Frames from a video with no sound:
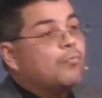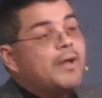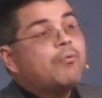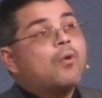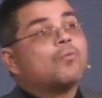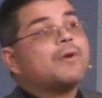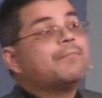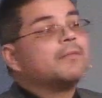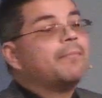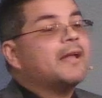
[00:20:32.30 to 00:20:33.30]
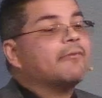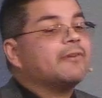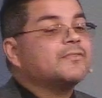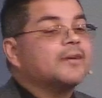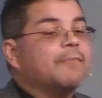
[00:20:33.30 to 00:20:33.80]
See, we won't reap the
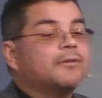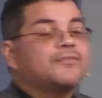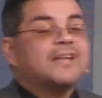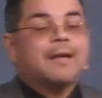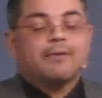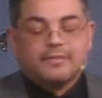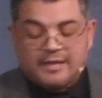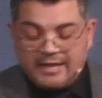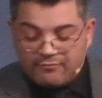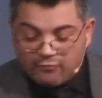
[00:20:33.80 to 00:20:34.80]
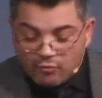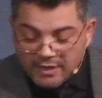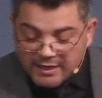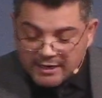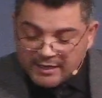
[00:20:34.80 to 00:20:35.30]
benefits of the Sabbath
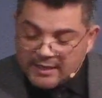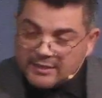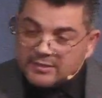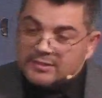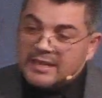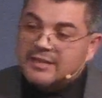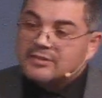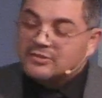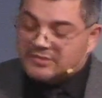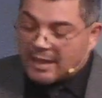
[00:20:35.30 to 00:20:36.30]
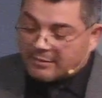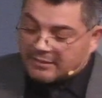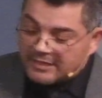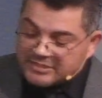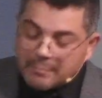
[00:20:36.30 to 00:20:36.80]
if we think the
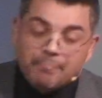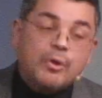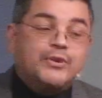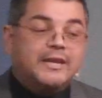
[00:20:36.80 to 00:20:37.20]
Sabbath is a